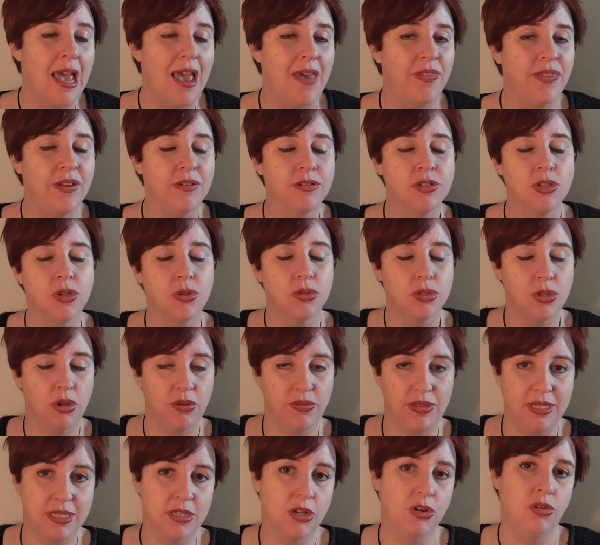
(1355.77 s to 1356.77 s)
And there is
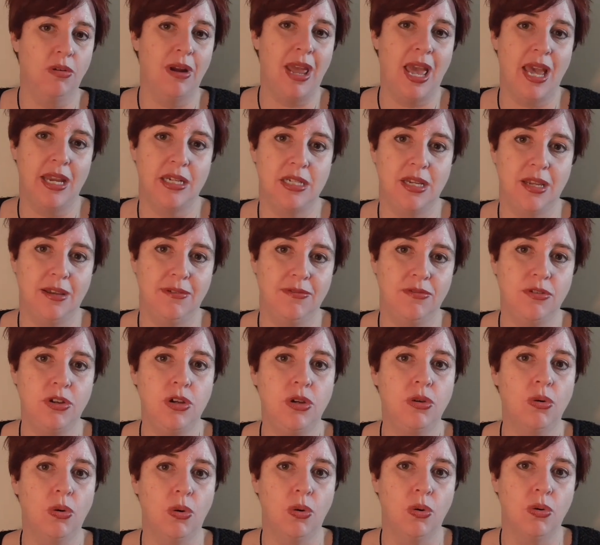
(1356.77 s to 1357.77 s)
also this creating of
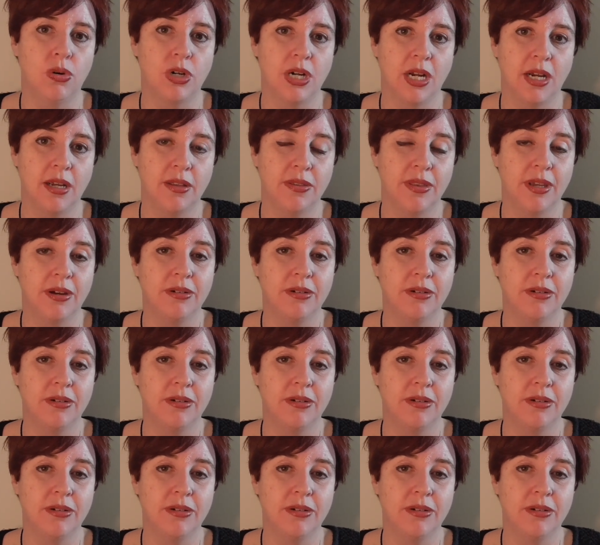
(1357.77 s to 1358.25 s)
new order.